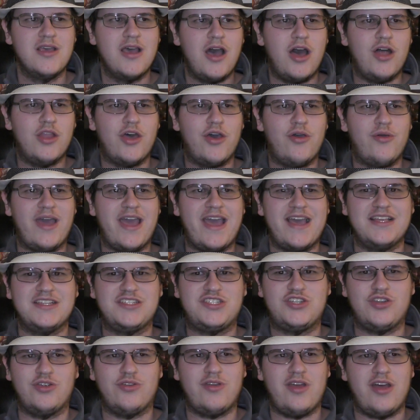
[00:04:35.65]
Although
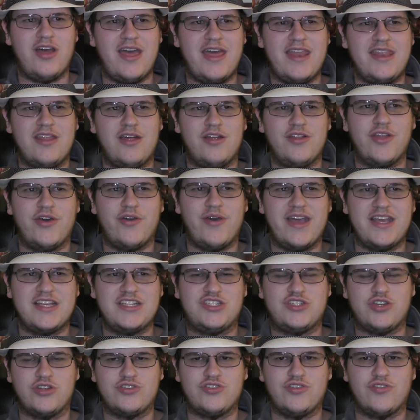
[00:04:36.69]
as
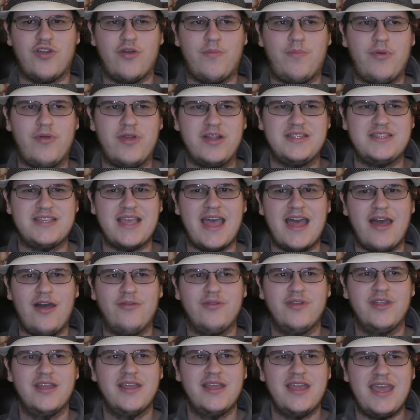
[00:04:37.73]
Jotaro points
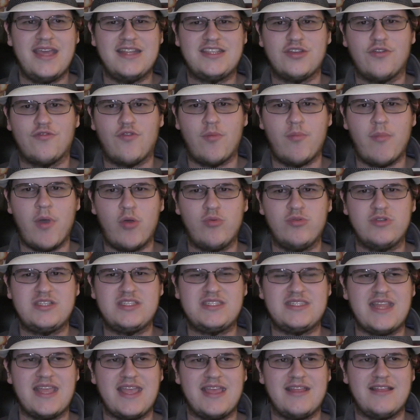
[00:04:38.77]
out, it's a remote
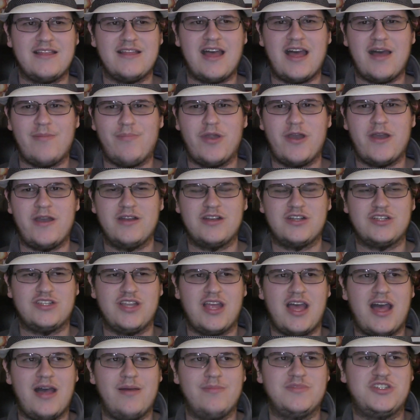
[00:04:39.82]

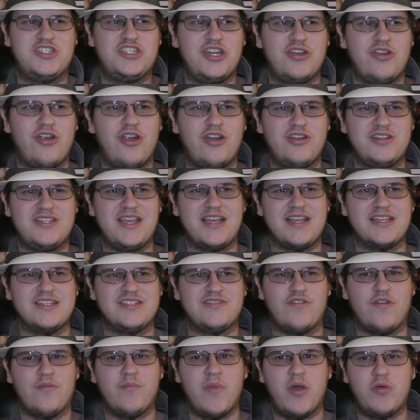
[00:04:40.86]
sheer heart attack
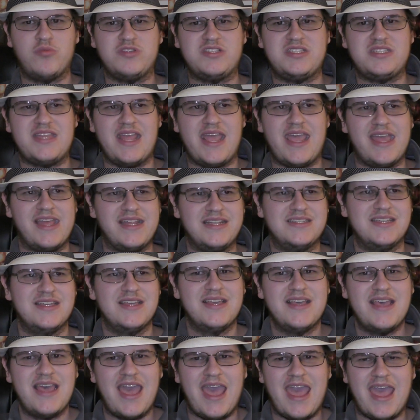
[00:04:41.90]
is a remote stand,
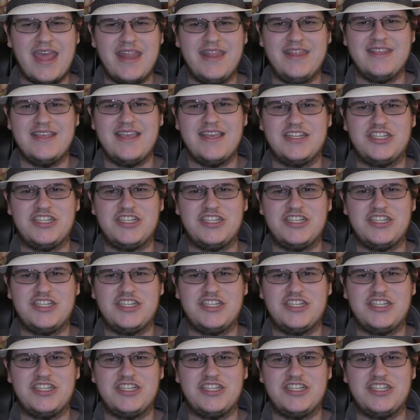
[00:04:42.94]
and